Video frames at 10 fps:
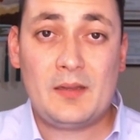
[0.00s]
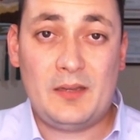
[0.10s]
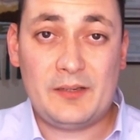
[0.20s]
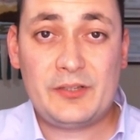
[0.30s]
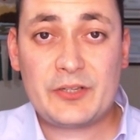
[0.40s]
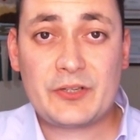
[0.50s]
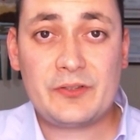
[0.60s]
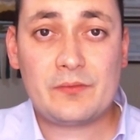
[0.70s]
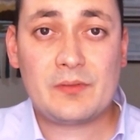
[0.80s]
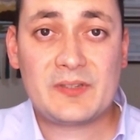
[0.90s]
In
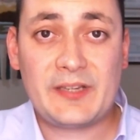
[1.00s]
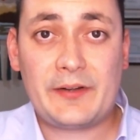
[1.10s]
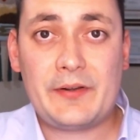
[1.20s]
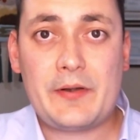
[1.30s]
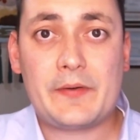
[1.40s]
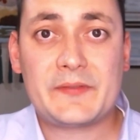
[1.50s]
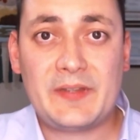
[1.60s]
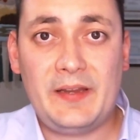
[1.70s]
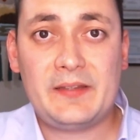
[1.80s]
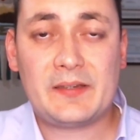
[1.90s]
addition, Secretary of
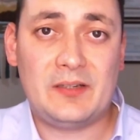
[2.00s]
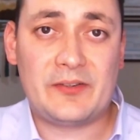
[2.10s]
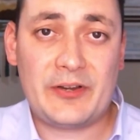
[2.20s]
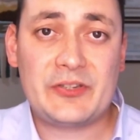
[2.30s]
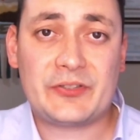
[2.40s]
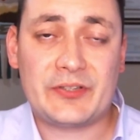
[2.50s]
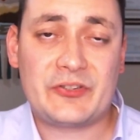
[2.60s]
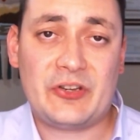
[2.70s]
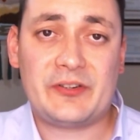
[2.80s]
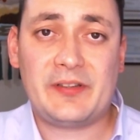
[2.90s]
State registries
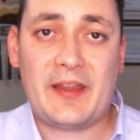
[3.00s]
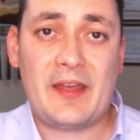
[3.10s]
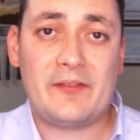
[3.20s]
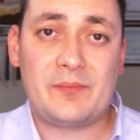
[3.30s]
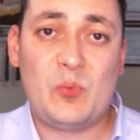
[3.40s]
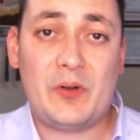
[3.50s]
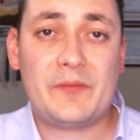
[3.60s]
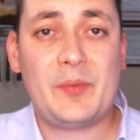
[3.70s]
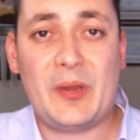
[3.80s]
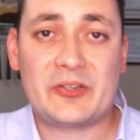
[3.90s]
generally have more
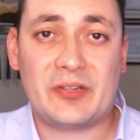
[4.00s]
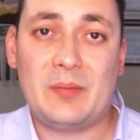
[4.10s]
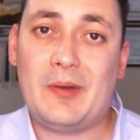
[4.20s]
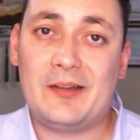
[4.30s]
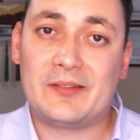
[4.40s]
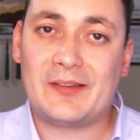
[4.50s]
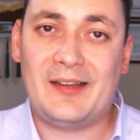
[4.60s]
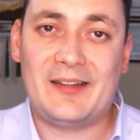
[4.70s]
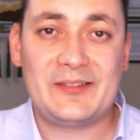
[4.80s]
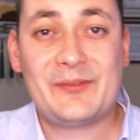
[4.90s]
information about
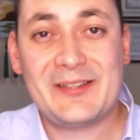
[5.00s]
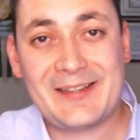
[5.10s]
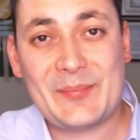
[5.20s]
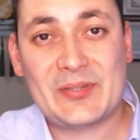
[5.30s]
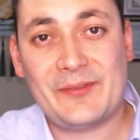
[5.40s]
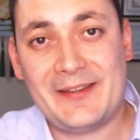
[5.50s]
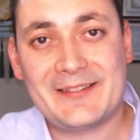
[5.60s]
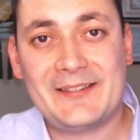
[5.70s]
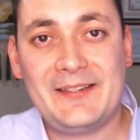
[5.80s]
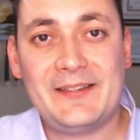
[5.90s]
different types of
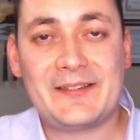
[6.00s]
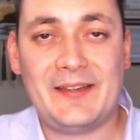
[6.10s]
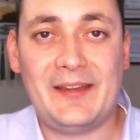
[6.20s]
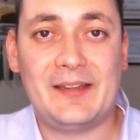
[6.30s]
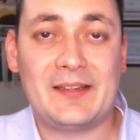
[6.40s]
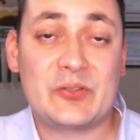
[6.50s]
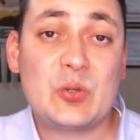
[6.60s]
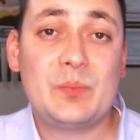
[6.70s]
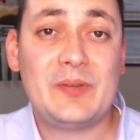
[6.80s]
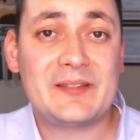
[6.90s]
entities and
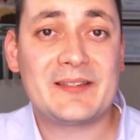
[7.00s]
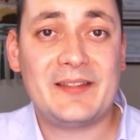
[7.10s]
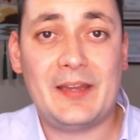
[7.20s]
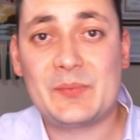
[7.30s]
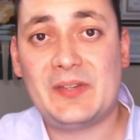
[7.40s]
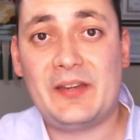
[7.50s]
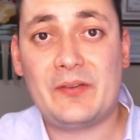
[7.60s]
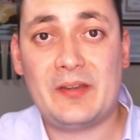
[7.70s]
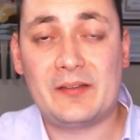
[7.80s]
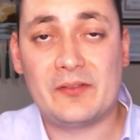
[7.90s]
assumed business names that you
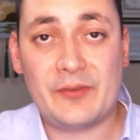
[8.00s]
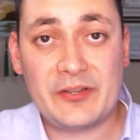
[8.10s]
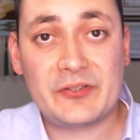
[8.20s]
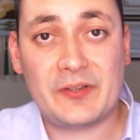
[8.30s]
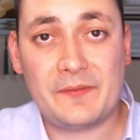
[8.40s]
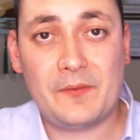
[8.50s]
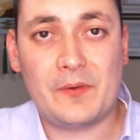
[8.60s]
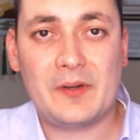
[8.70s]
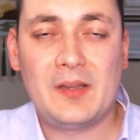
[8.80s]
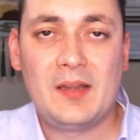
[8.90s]
can register
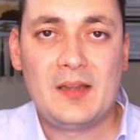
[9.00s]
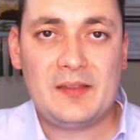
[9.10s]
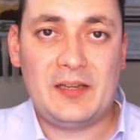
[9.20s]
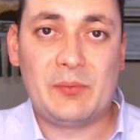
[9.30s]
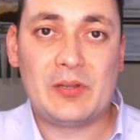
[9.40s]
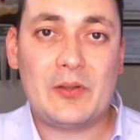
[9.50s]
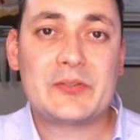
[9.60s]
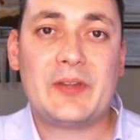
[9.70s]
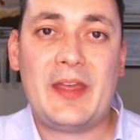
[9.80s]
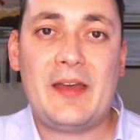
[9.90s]
for. It will
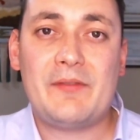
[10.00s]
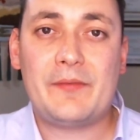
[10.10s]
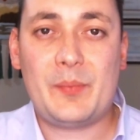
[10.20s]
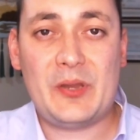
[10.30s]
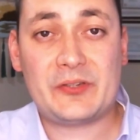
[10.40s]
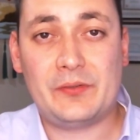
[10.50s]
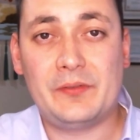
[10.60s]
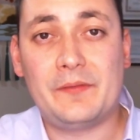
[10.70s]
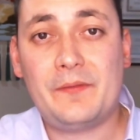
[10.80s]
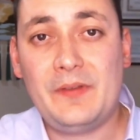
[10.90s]
also have information on
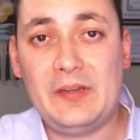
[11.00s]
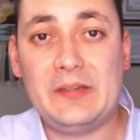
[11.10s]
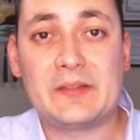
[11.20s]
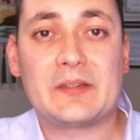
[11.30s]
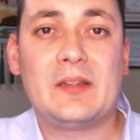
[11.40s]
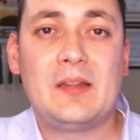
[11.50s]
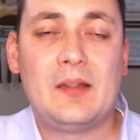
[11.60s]
the fees.